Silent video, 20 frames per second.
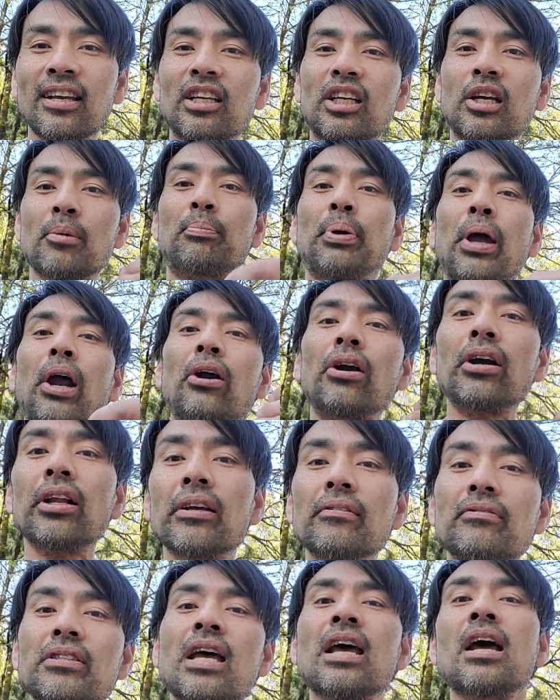
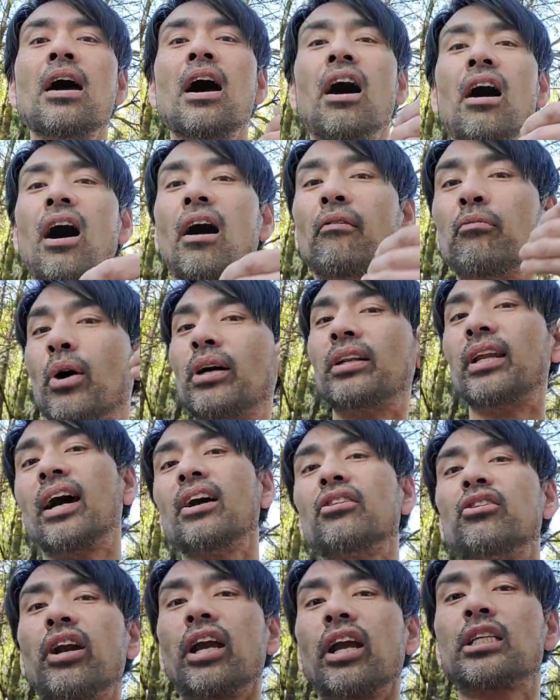Comparatives of what
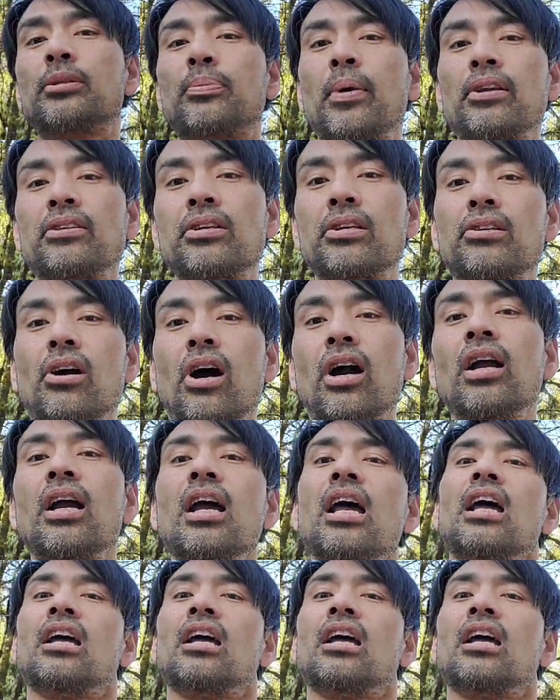other experiences are